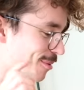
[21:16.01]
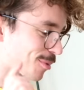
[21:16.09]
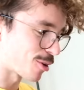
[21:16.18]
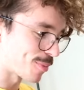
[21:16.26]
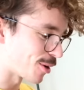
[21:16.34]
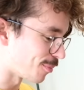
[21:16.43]
I'm
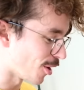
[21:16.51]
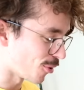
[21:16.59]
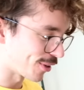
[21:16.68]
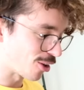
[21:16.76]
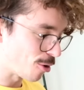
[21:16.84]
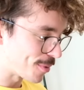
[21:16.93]
going to be
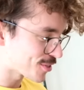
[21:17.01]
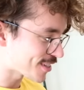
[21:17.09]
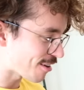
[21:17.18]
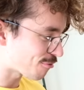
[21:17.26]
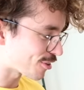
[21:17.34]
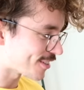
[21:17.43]
uploading almost
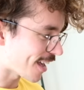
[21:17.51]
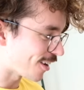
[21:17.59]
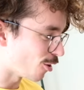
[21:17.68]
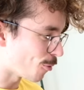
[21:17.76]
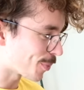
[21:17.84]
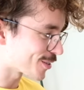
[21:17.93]
every
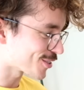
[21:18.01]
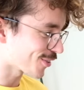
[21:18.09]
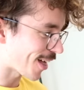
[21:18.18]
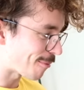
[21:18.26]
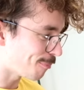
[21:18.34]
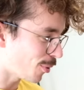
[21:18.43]
day up
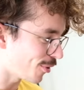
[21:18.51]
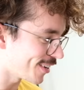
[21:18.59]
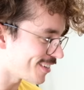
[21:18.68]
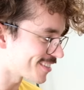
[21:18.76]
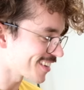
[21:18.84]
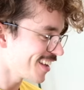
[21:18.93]
until that
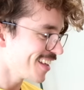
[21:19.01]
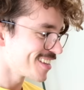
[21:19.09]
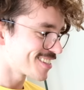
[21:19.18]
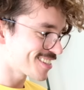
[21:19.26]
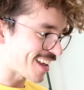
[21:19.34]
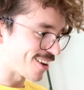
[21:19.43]
point.
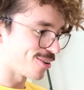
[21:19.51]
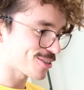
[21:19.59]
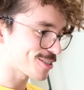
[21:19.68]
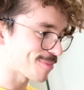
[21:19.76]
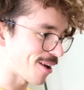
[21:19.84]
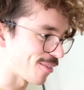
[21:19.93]
Stay
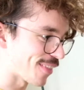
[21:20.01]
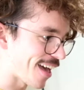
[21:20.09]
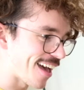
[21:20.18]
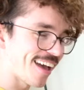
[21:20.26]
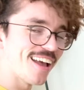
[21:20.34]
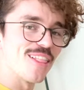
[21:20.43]
awesome out
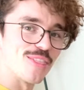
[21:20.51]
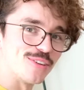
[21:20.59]
there.